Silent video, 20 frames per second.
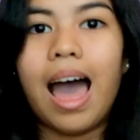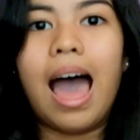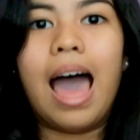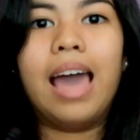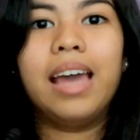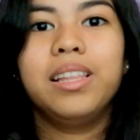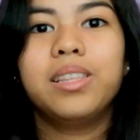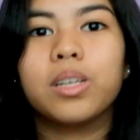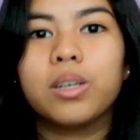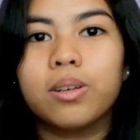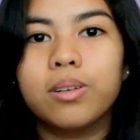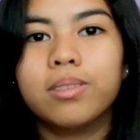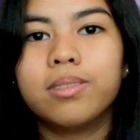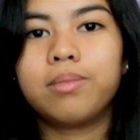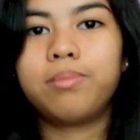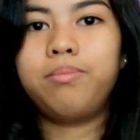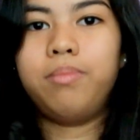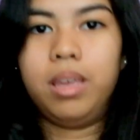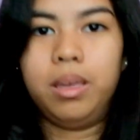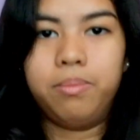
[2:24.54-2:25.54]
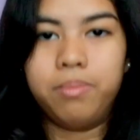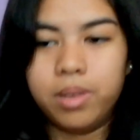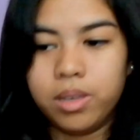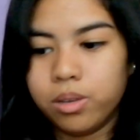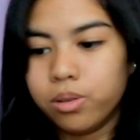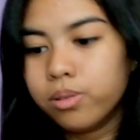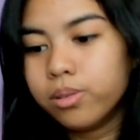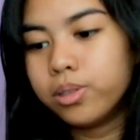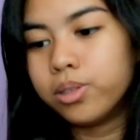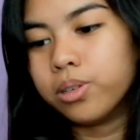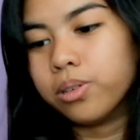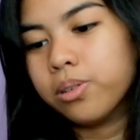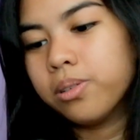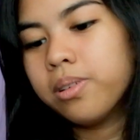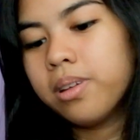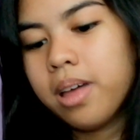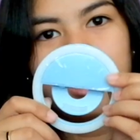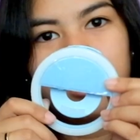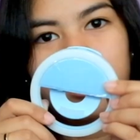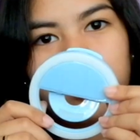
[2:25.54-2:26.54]
I don't. Maybe you do.
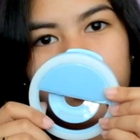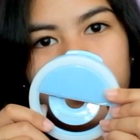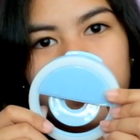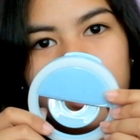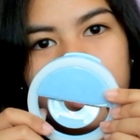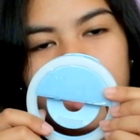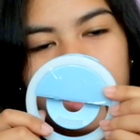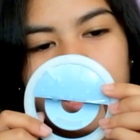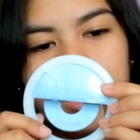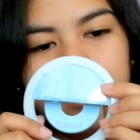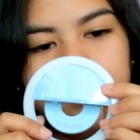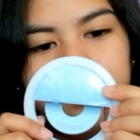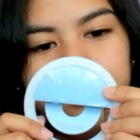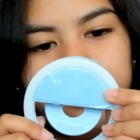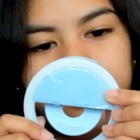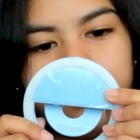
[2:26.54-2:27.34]
Ano tsura niya?